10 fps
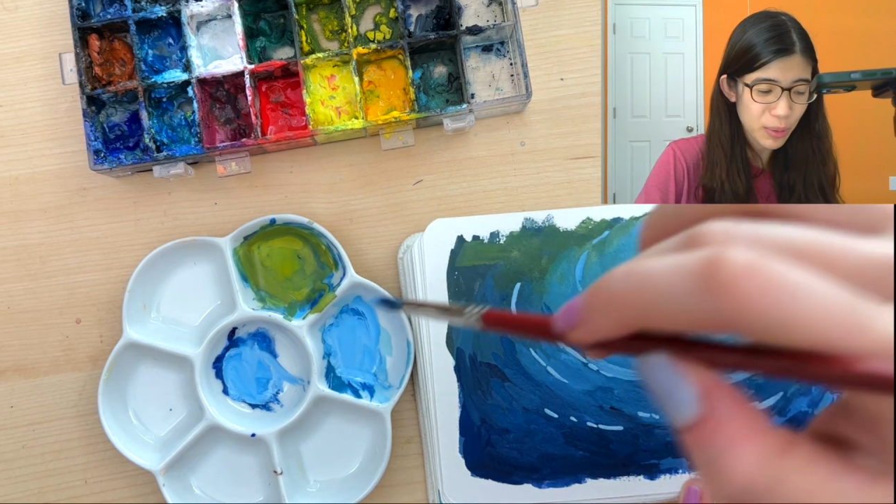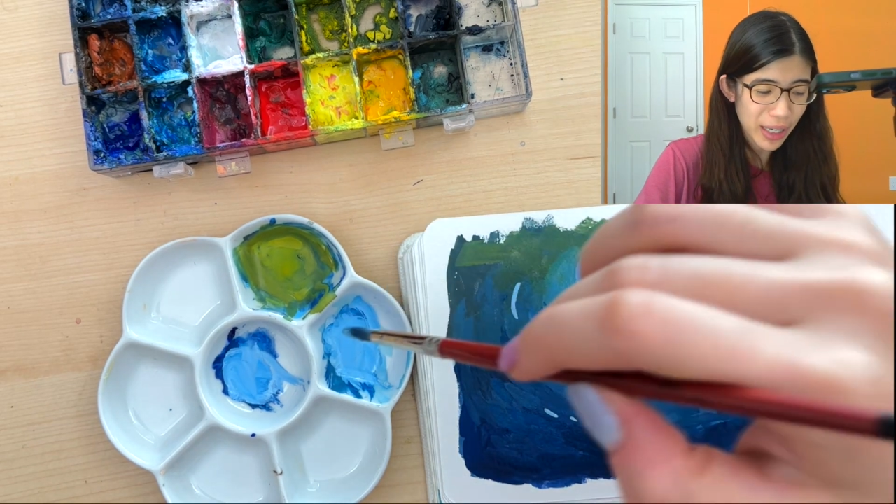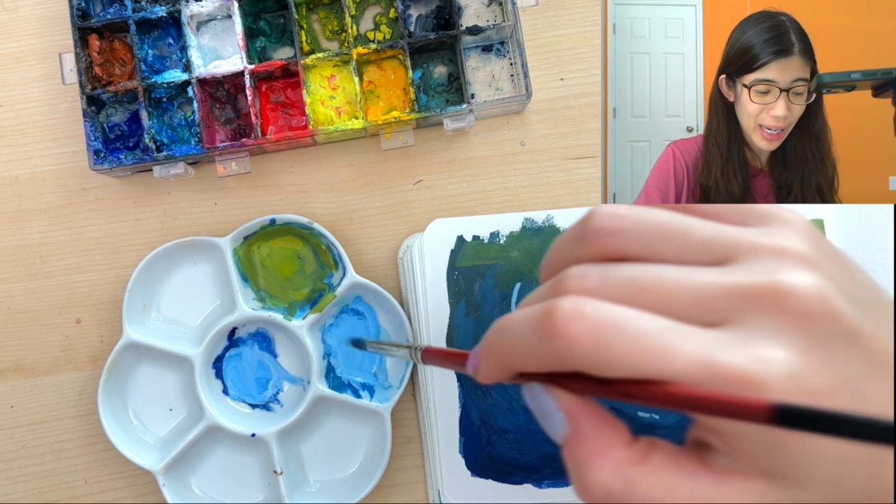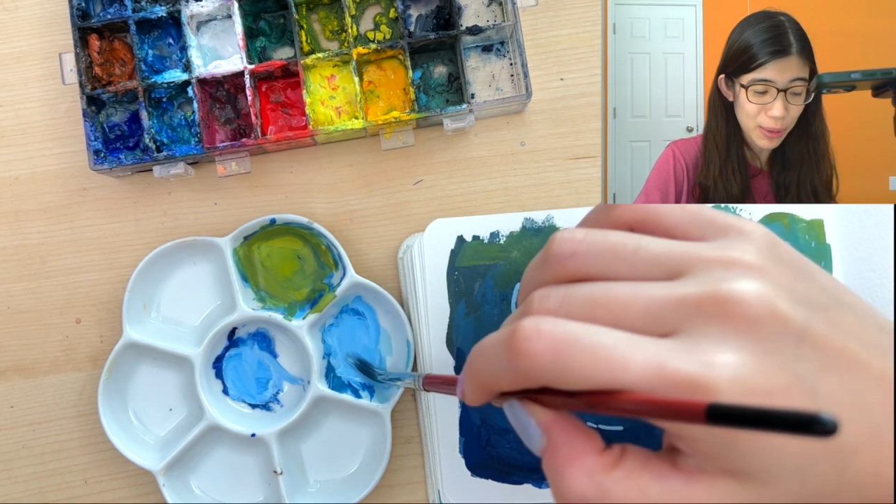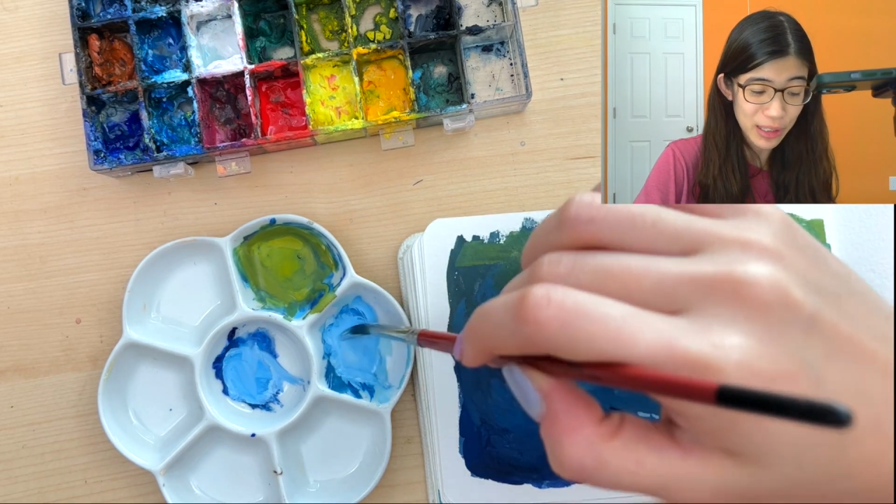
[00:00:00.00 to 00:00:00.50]

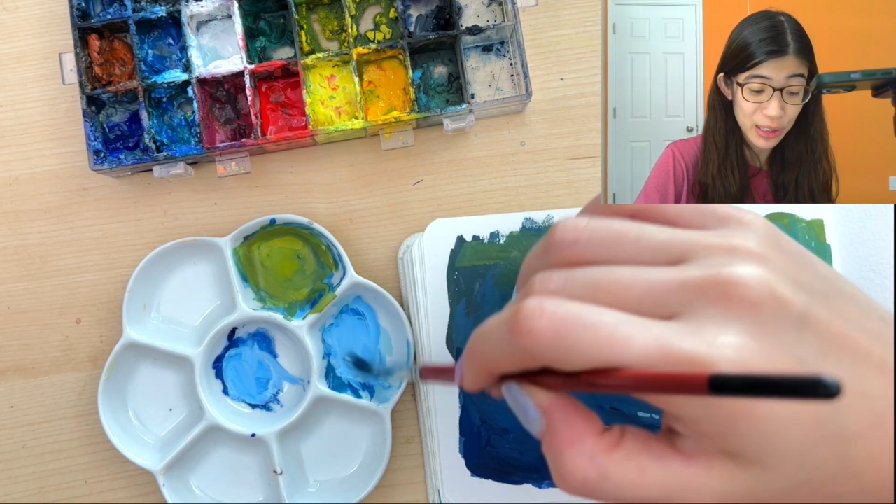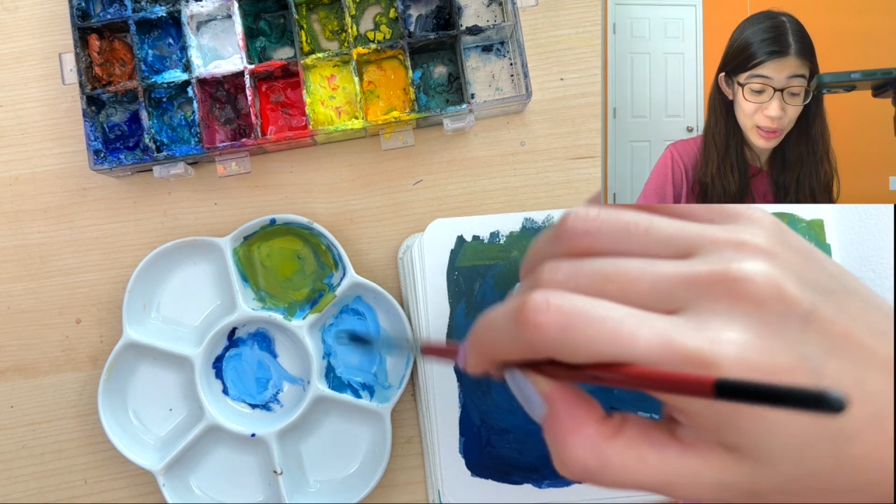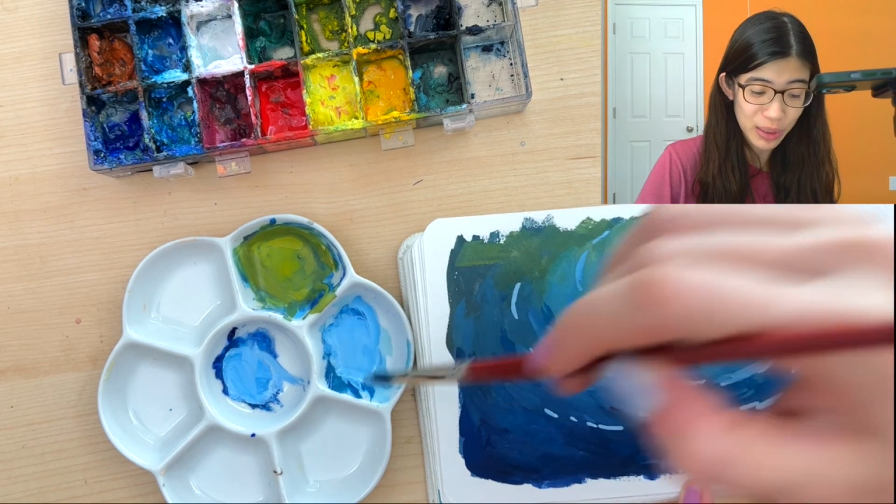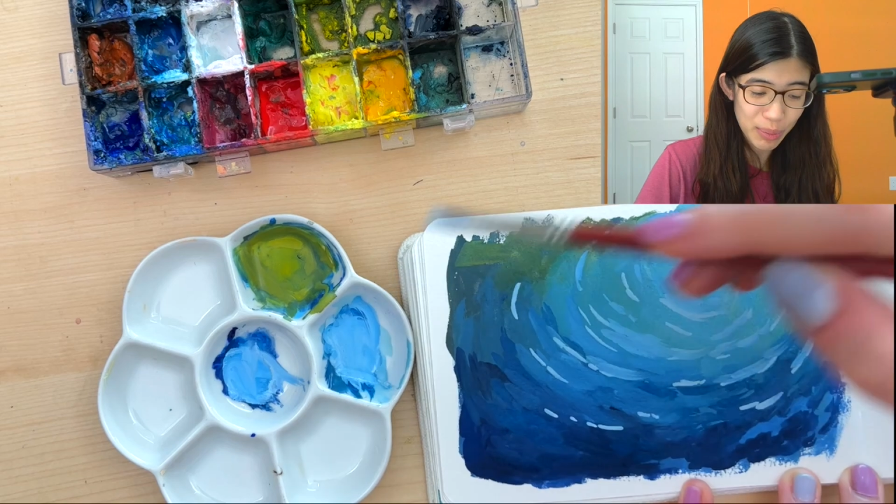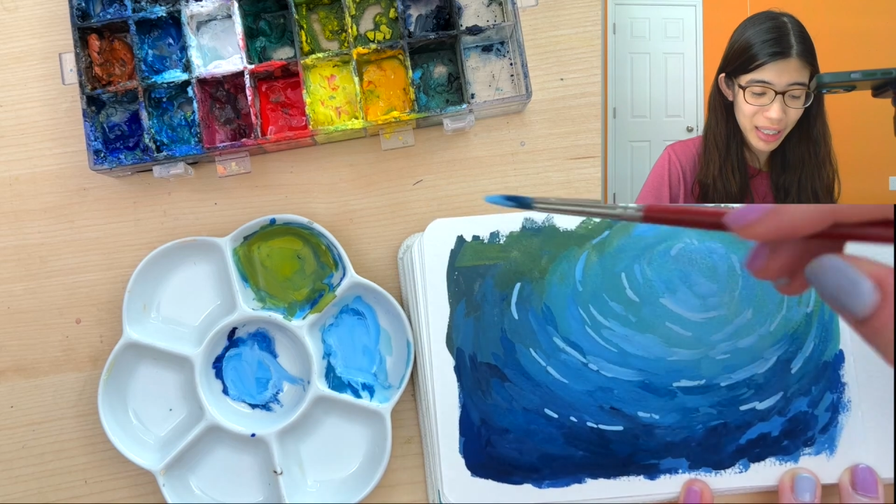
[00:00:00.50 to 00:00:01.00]
when I was
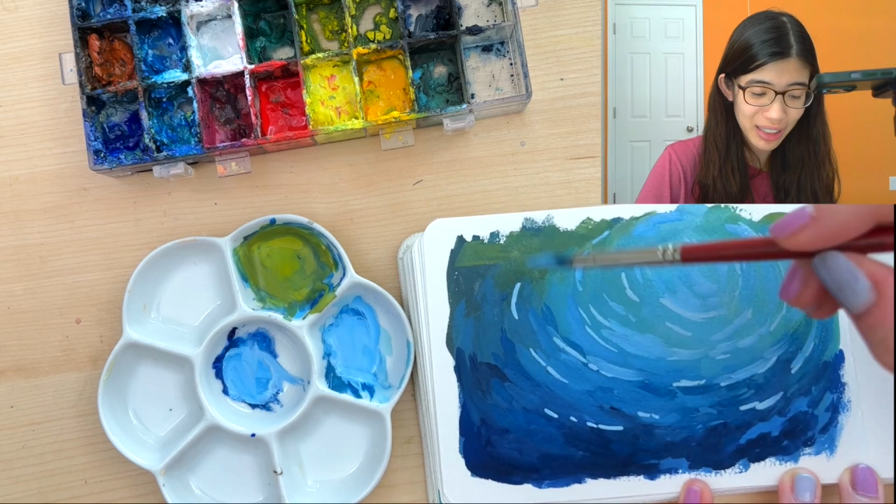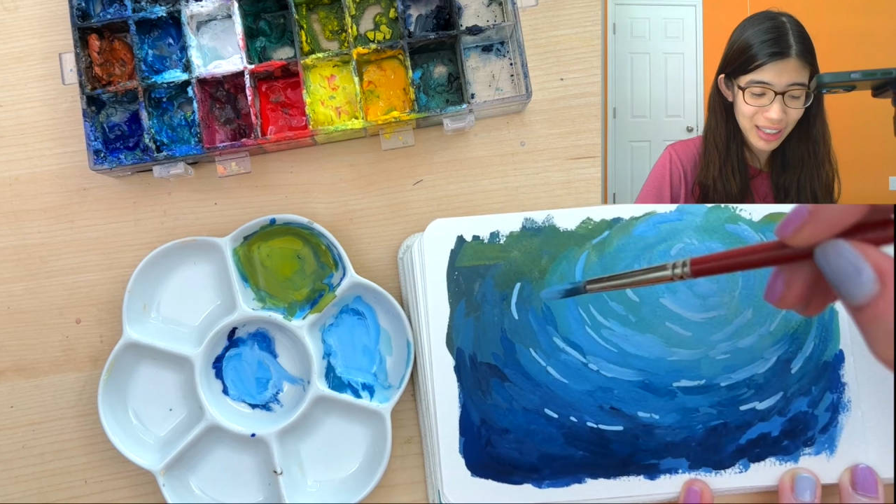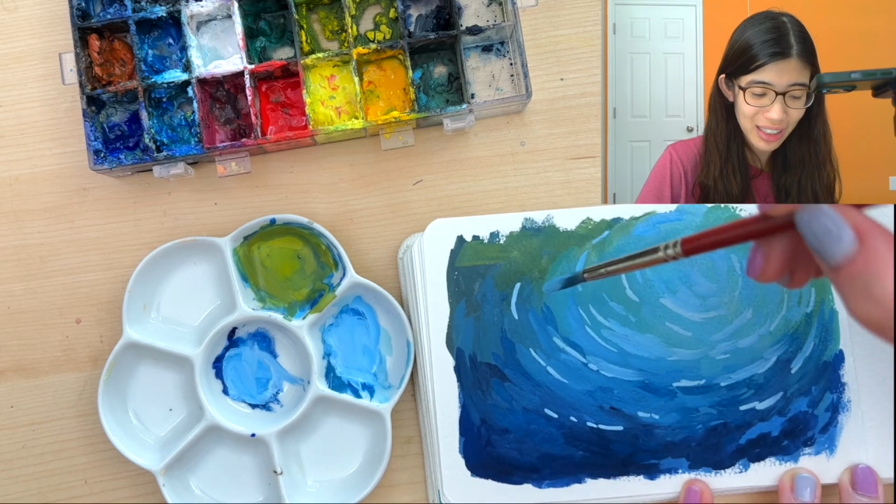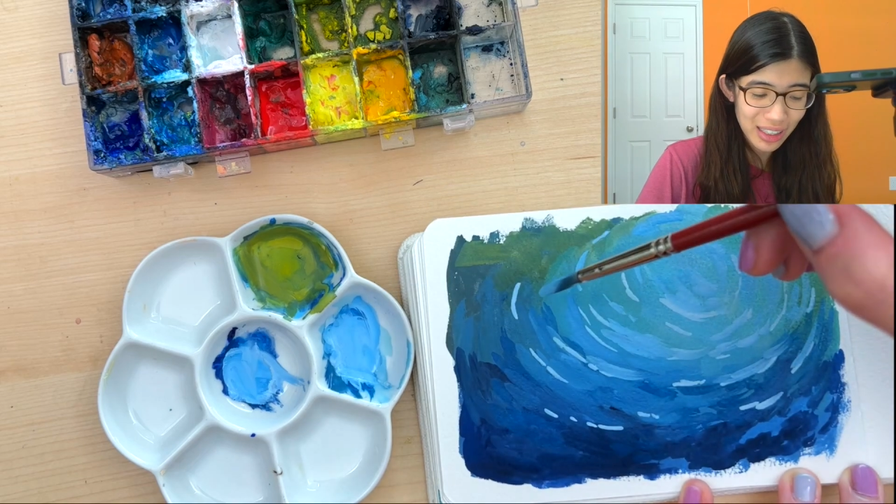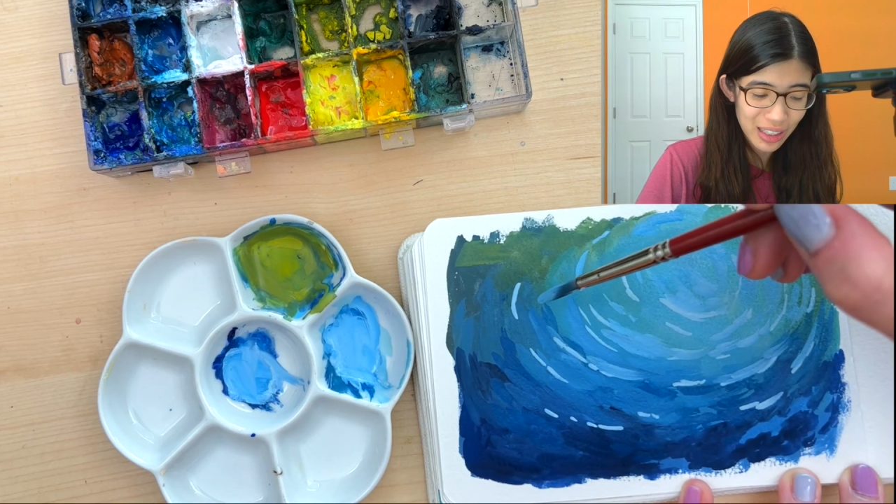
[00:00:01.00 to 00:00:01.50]

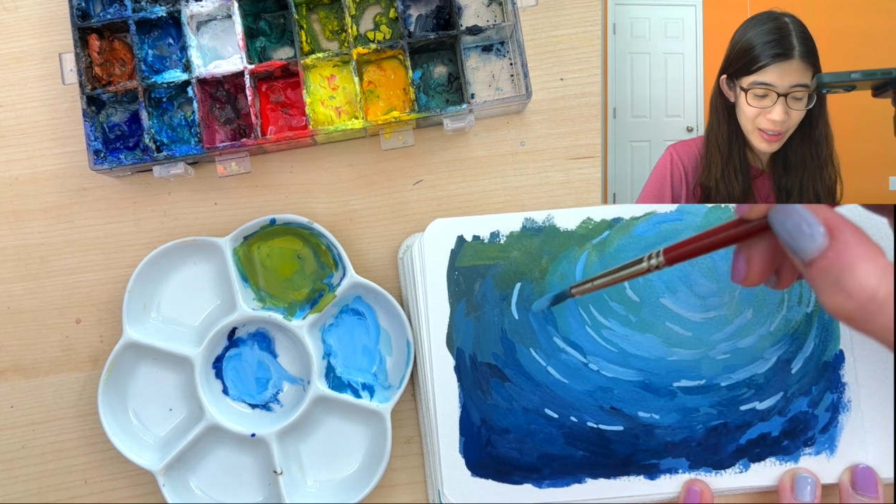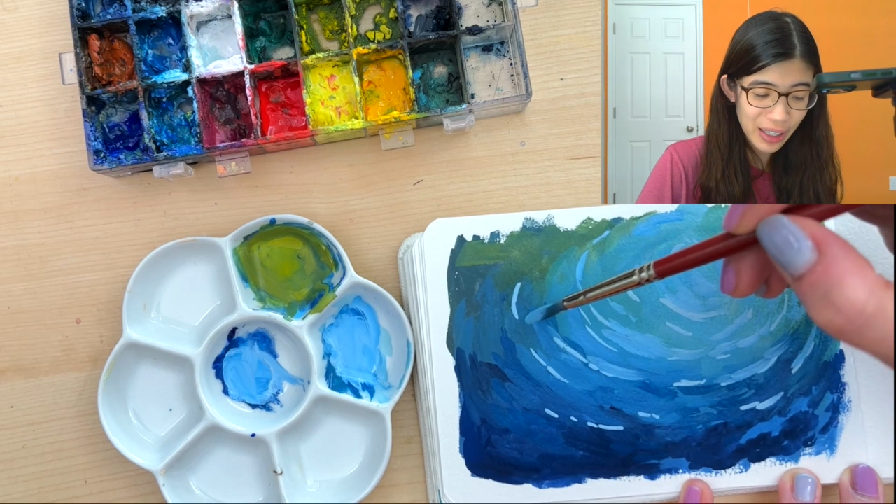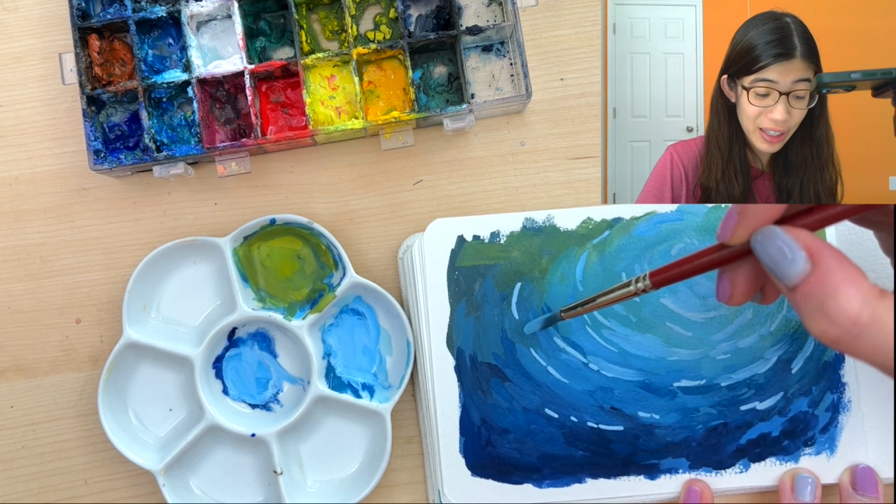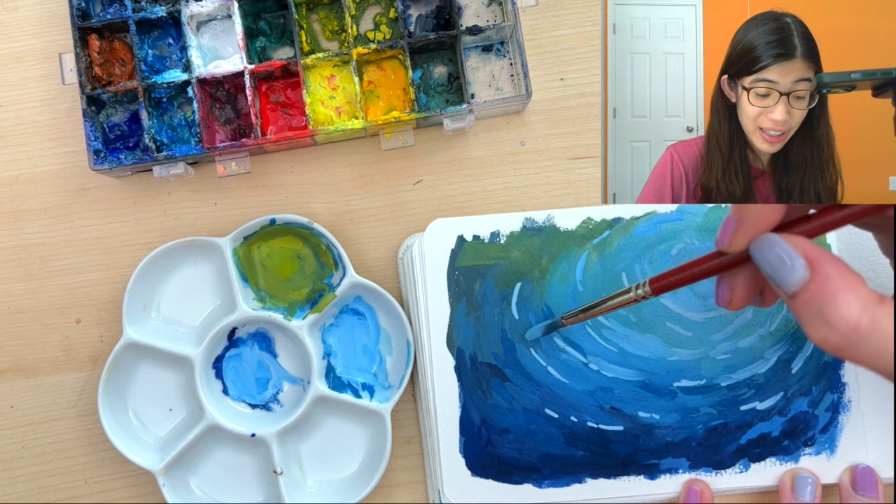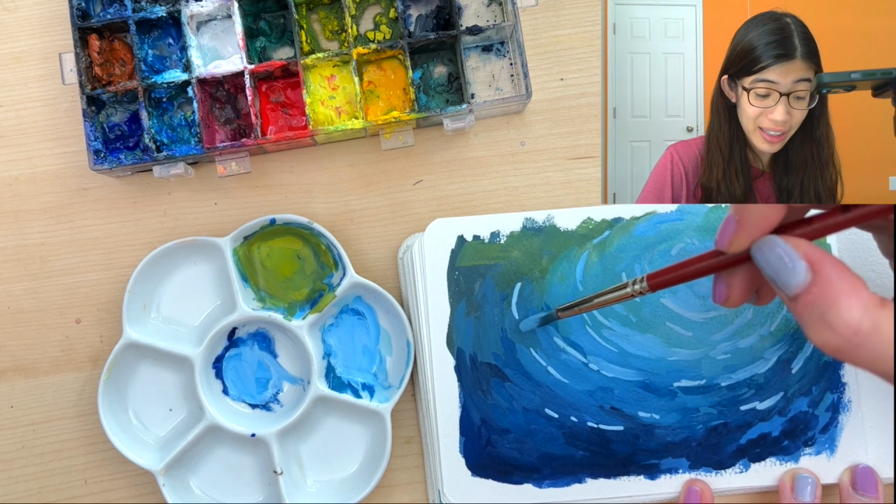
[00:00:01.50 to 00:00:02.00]
streaming doing art,